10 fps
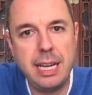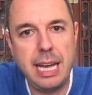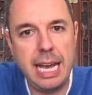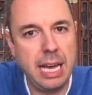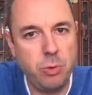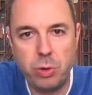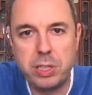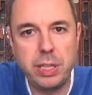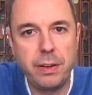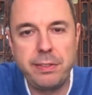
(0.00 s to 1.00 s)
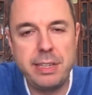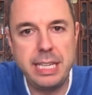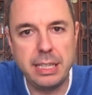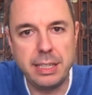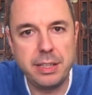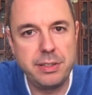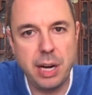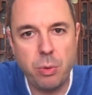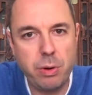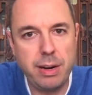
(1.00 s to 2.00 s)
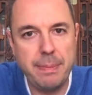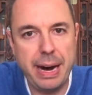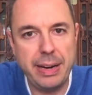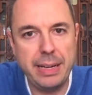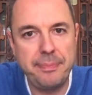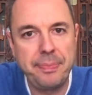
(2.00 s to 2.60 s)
and we'll close the deal. Don't worry about it.